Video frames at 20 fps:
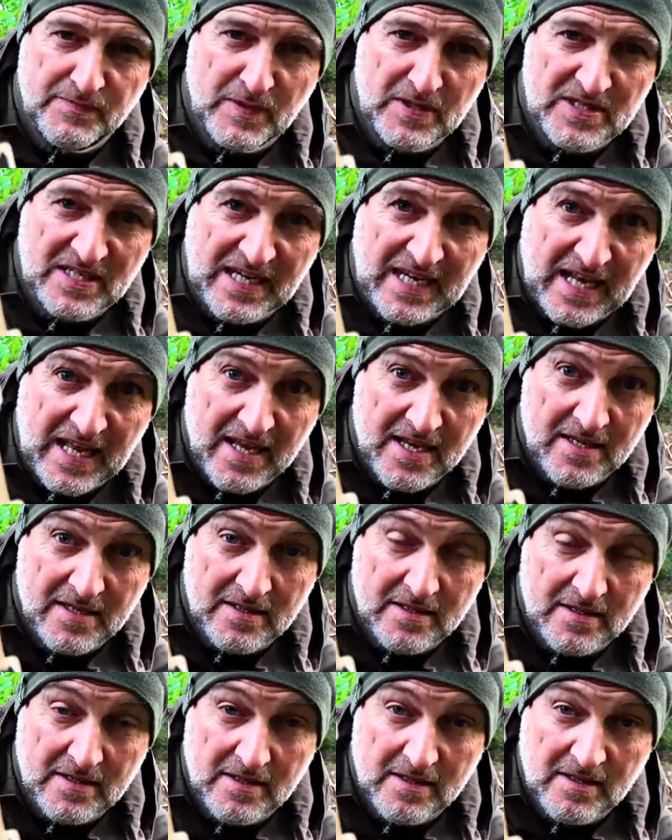patina
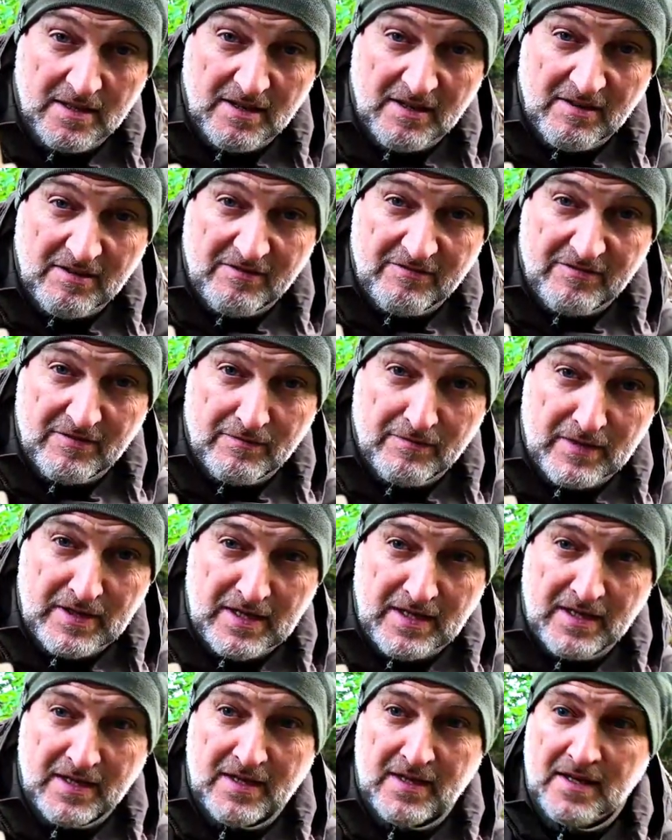from
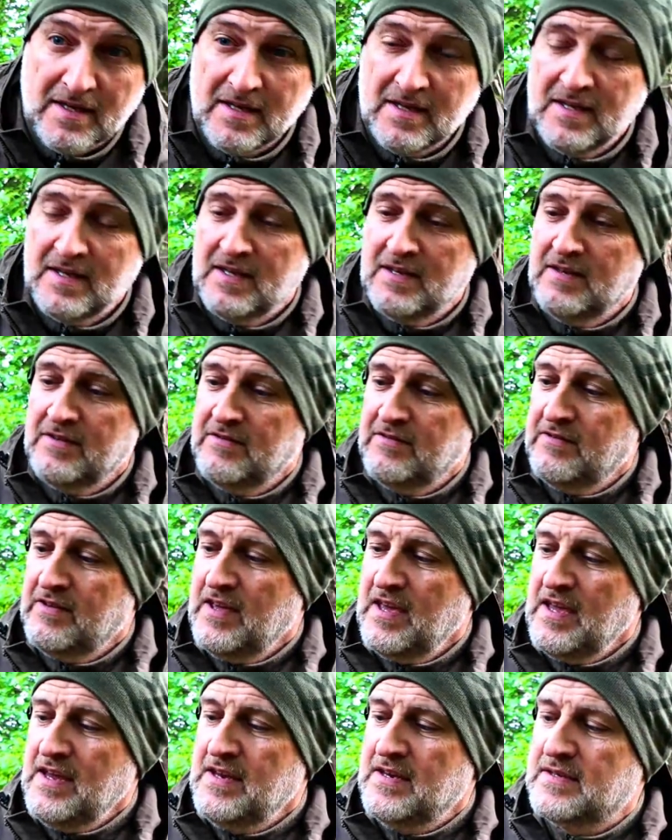the
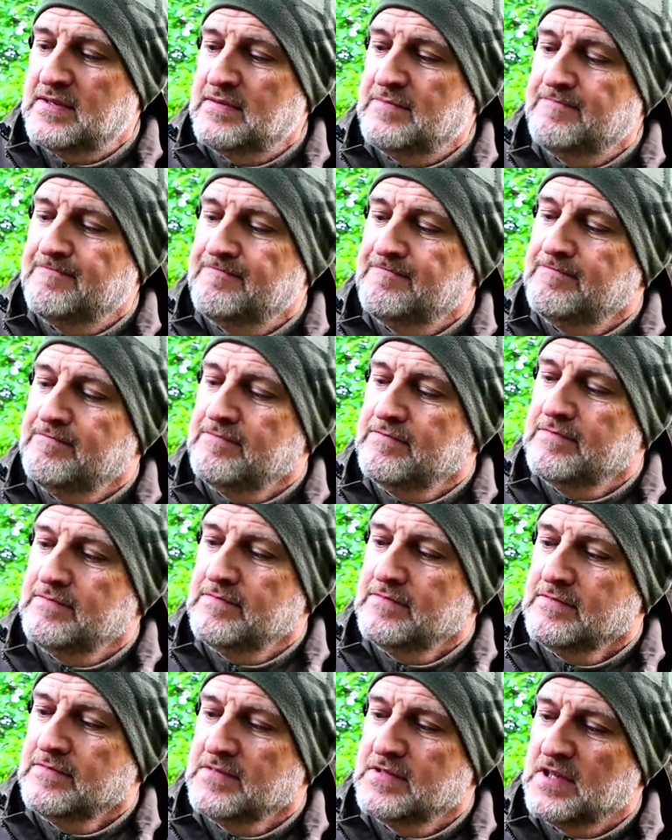heat,
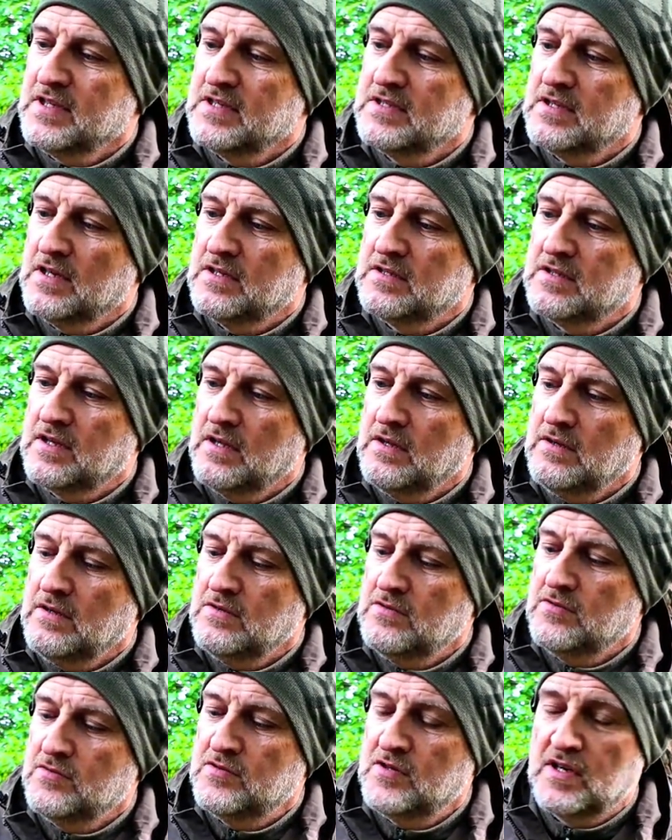so it's starting to go the
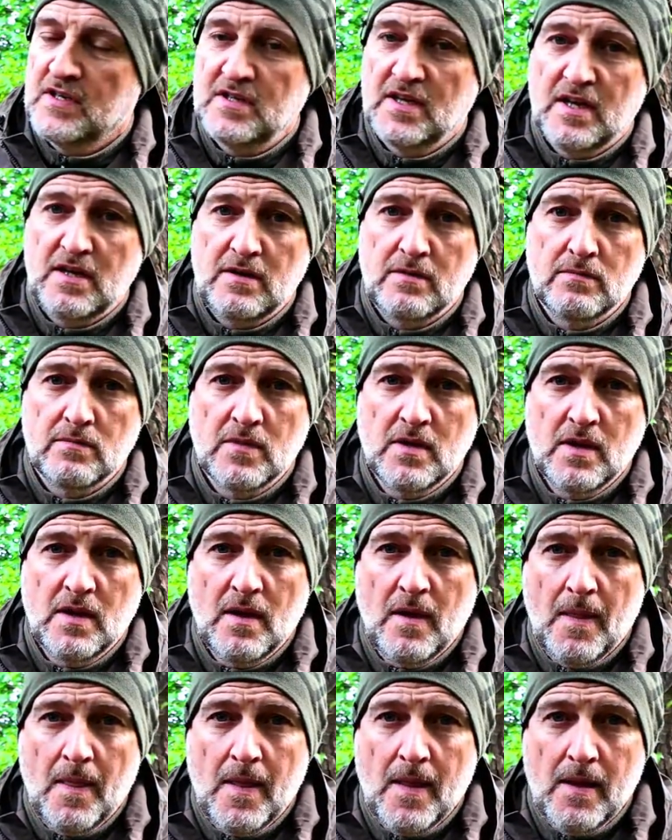usual titanium
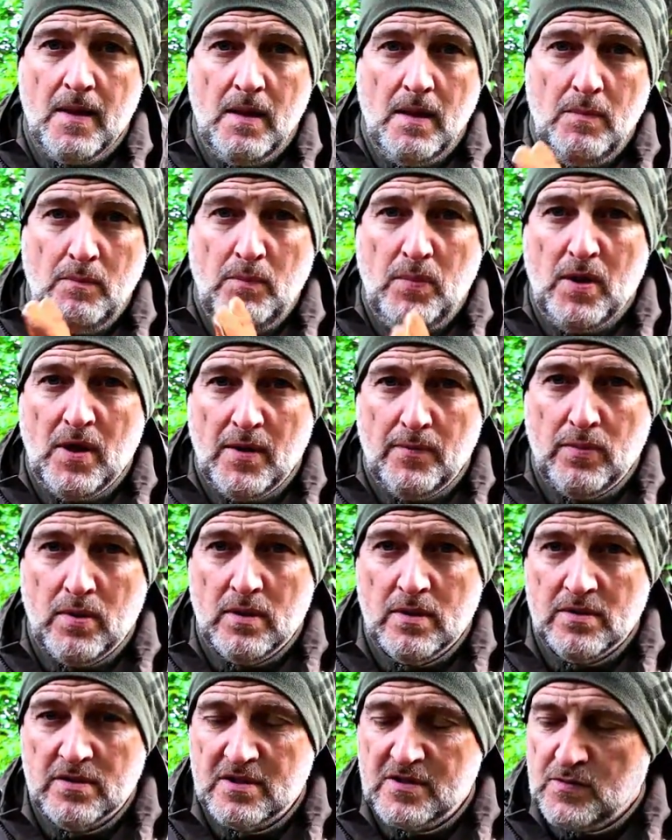
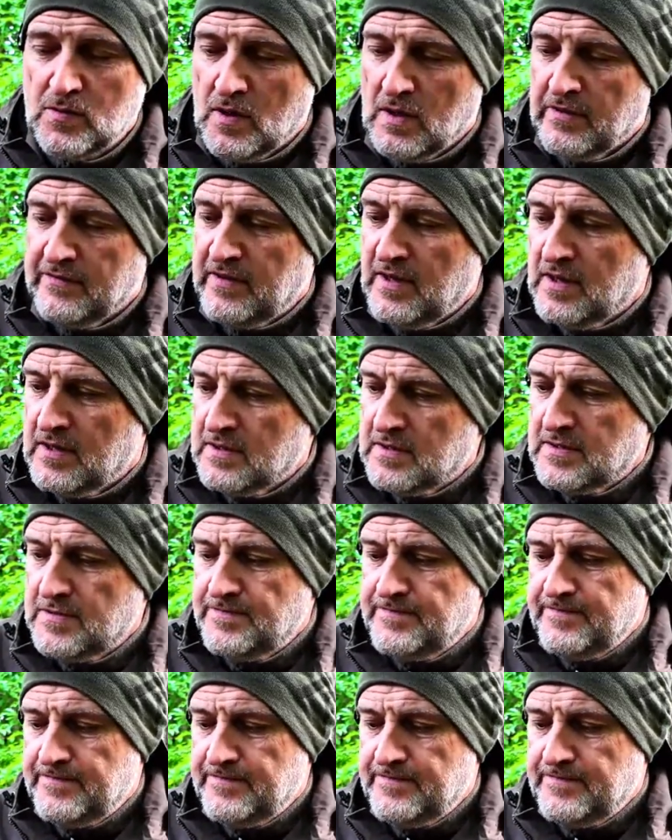purple and swirl of colours.